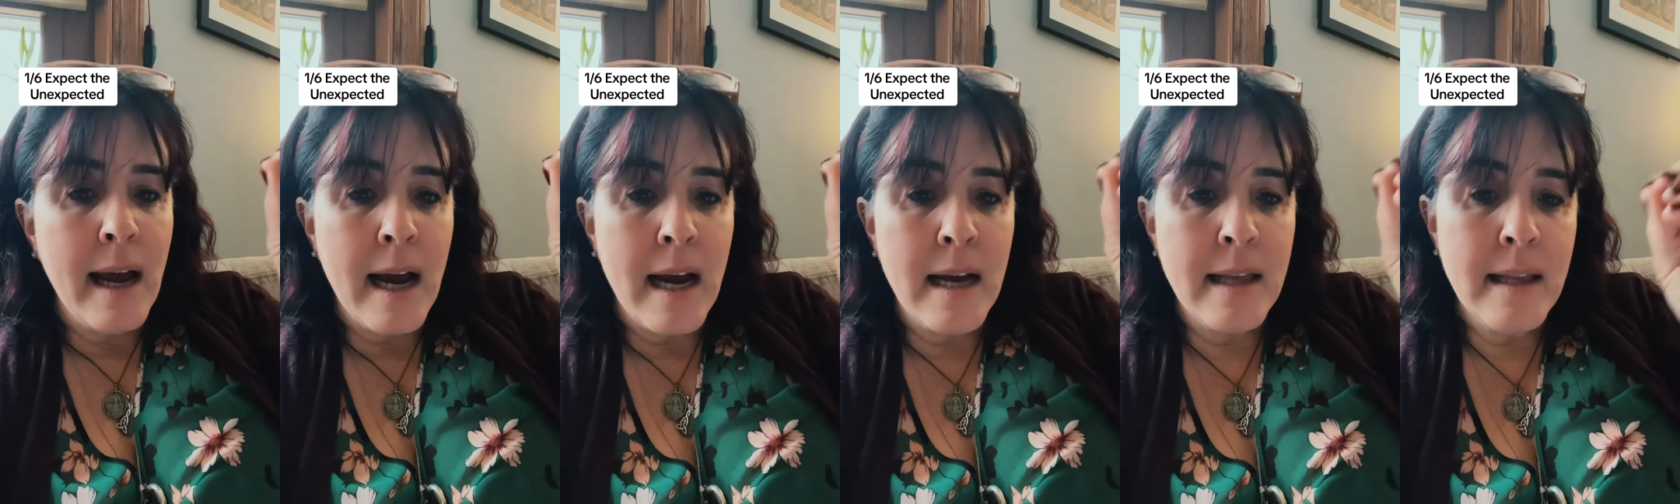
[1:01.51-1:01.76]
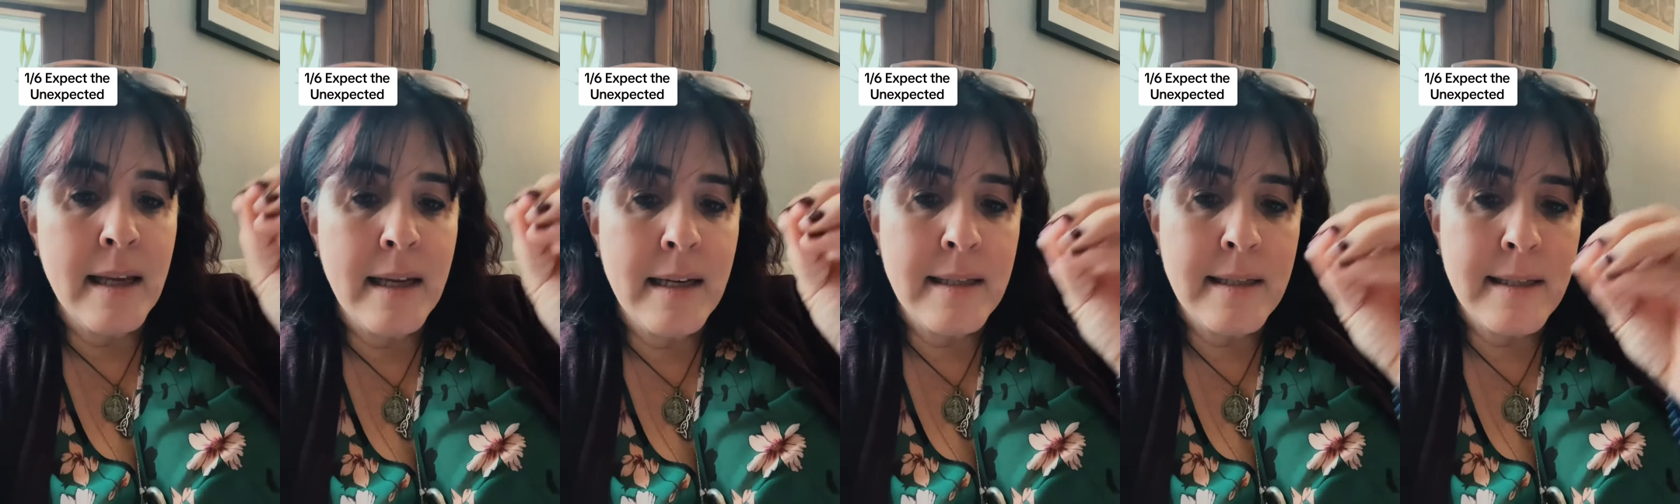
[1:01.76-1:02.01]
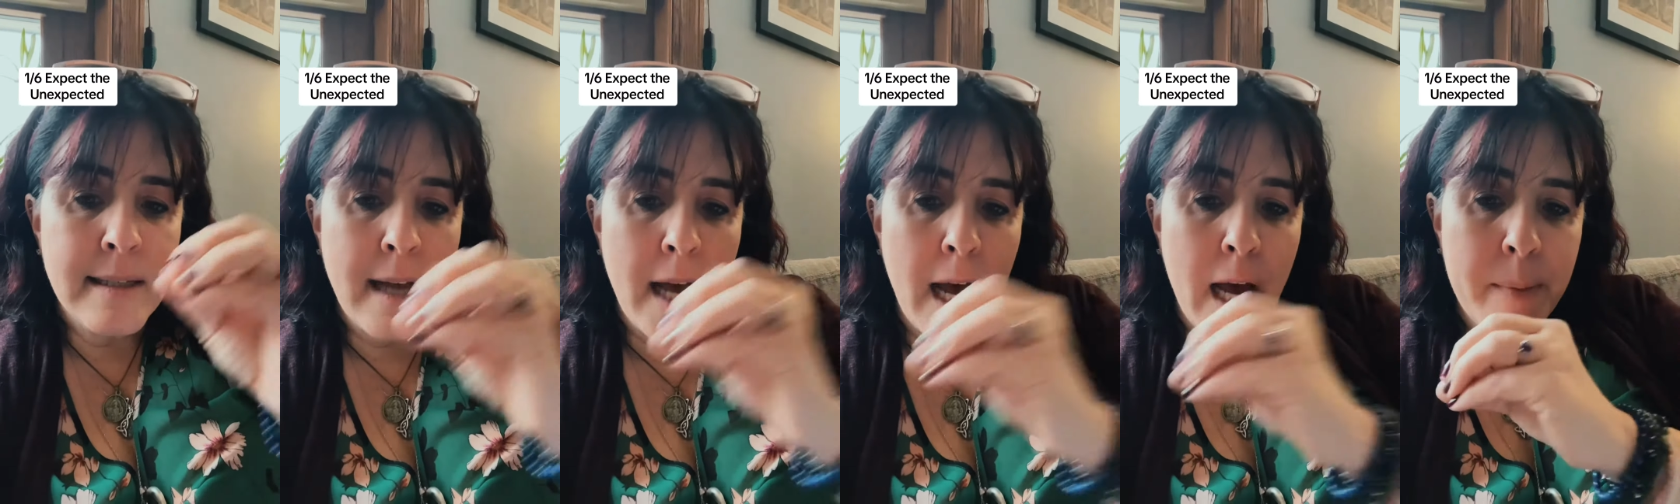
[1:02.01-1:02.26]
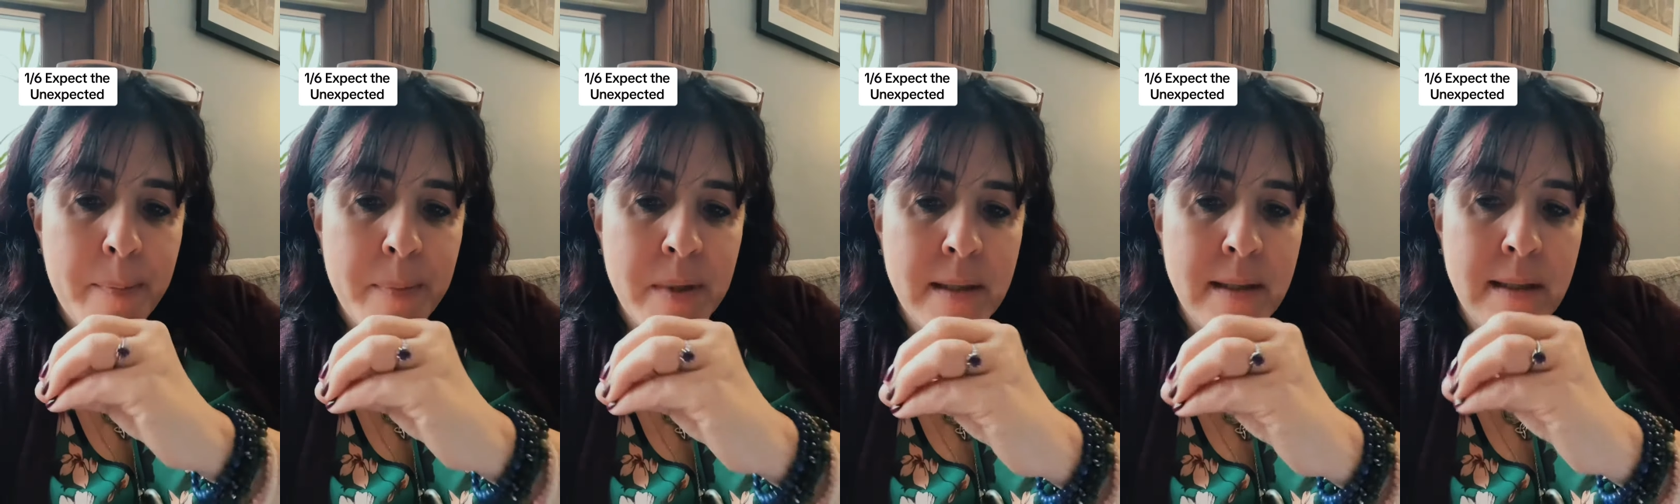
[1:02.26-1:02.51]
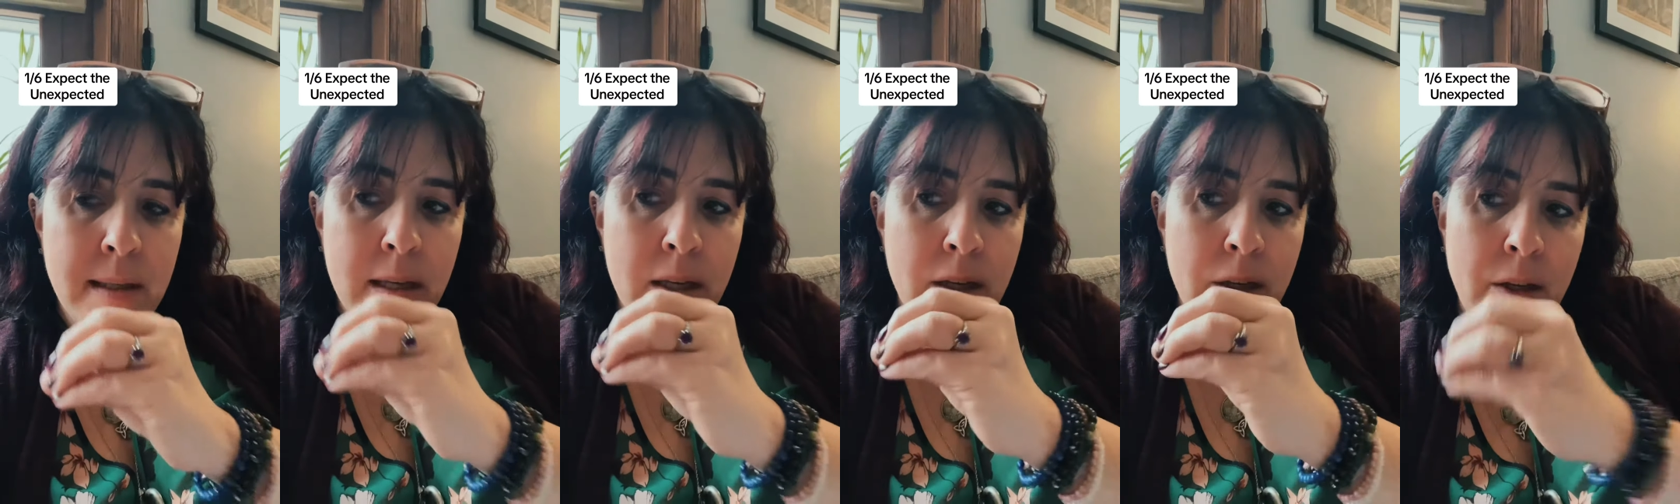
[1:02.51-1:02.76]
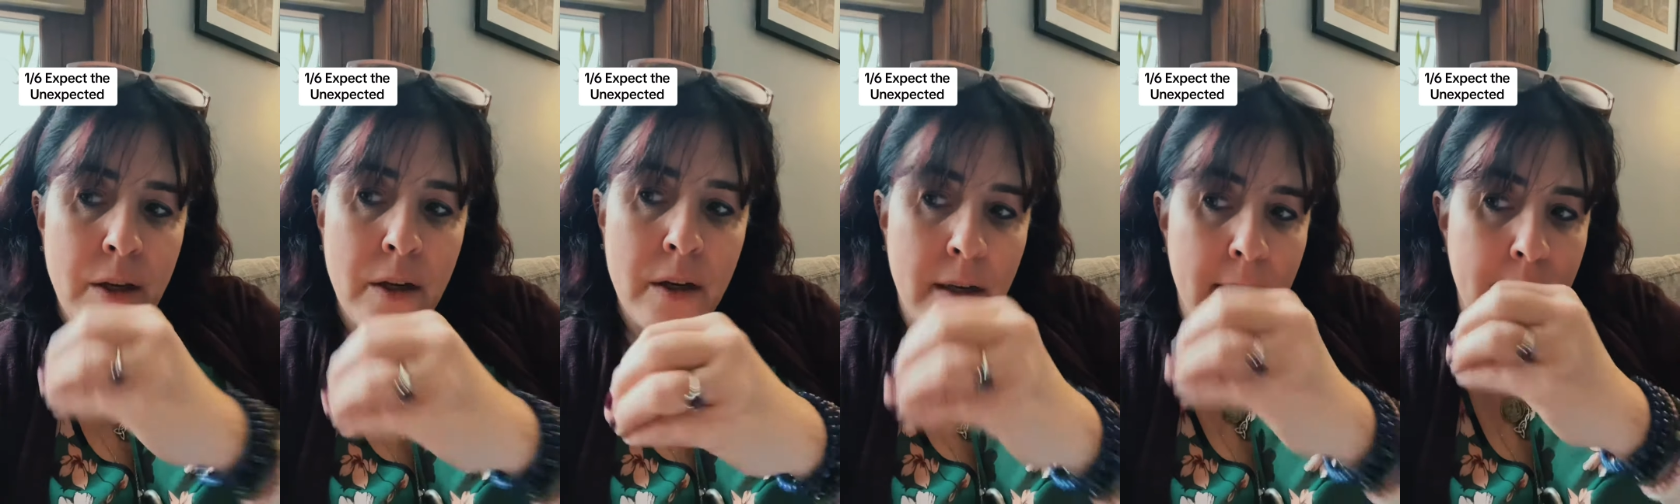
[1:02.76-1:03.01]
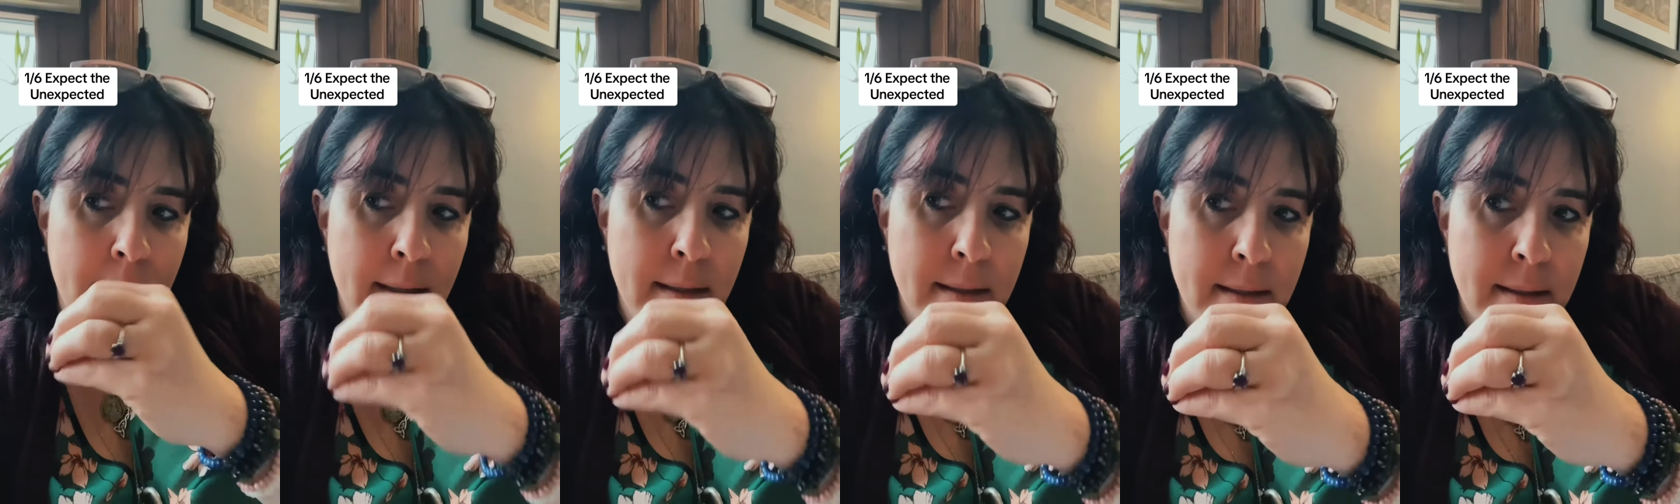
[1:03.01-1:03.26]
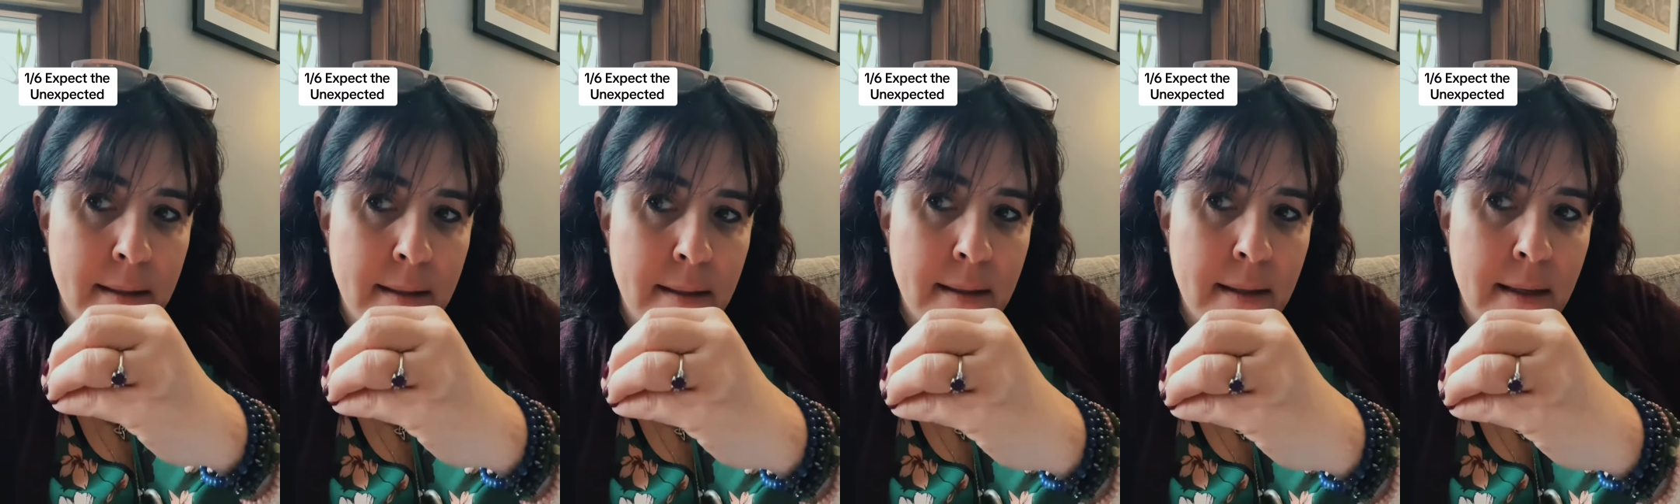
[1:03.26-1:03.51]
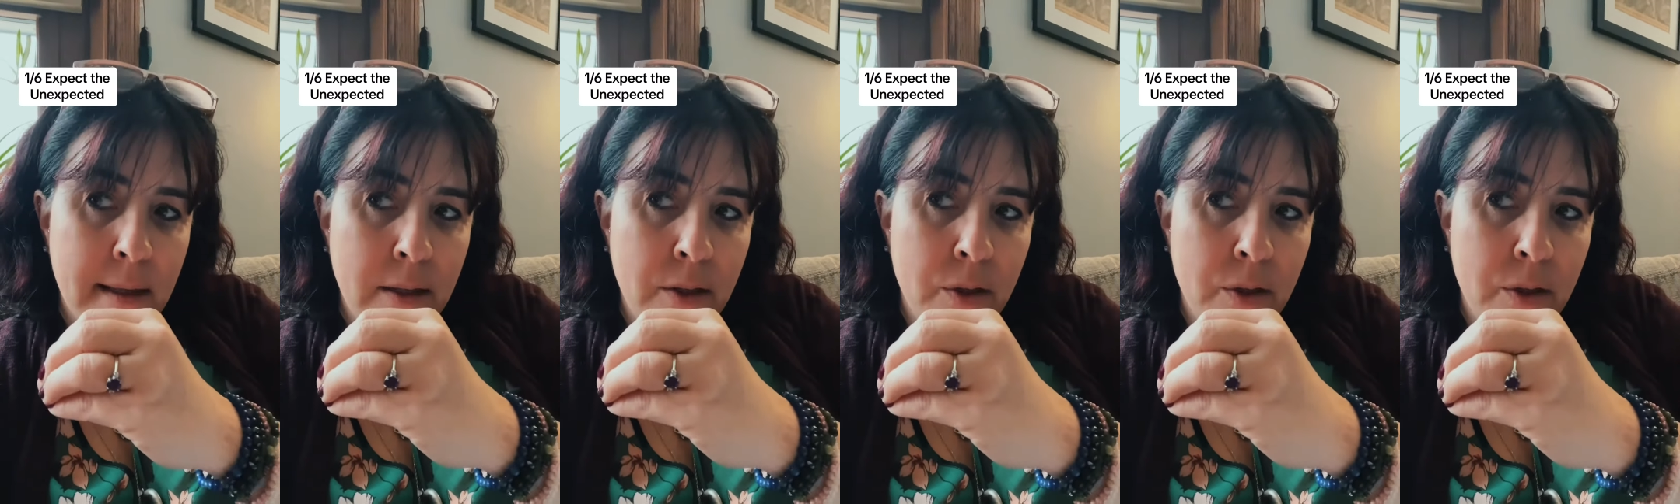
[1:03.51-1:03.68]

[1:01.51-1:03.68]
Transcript: And then it's opposite Uranus in